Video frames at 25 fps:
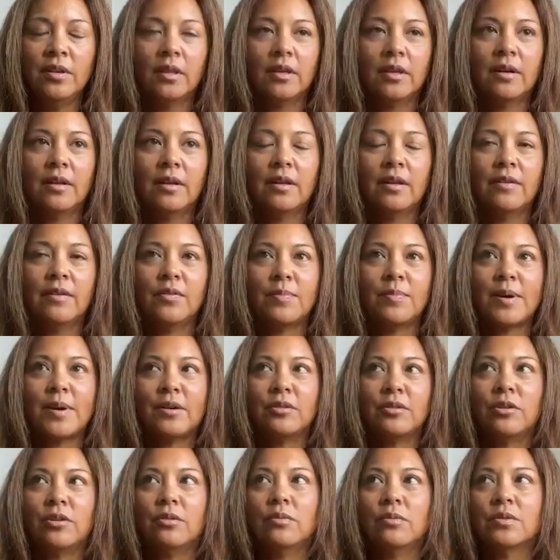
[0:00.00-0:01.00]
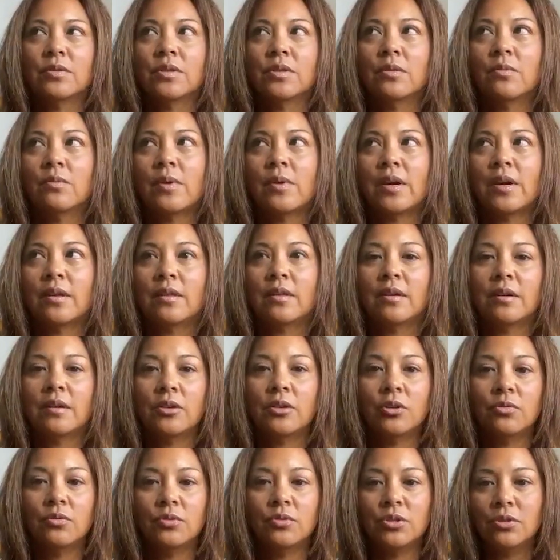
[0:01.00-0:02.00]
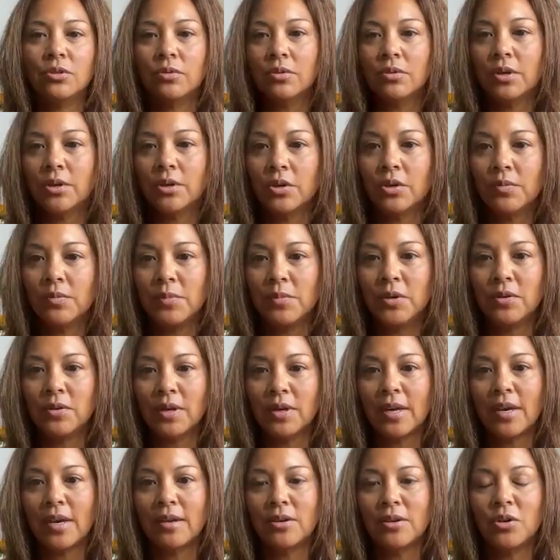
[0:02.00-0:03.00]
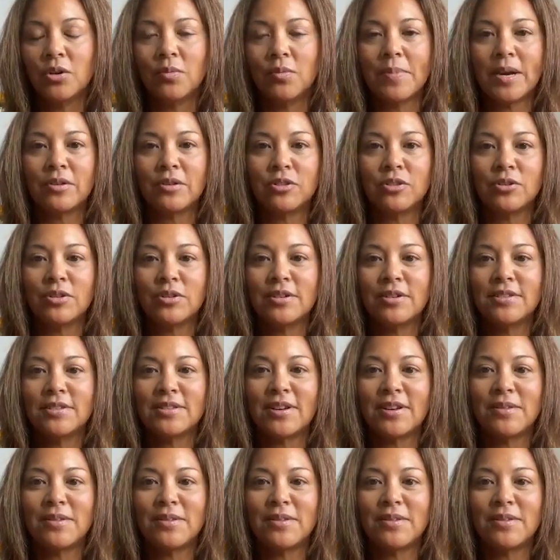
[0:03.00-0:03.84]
that I love about you is the way that you do communicate your boundaries.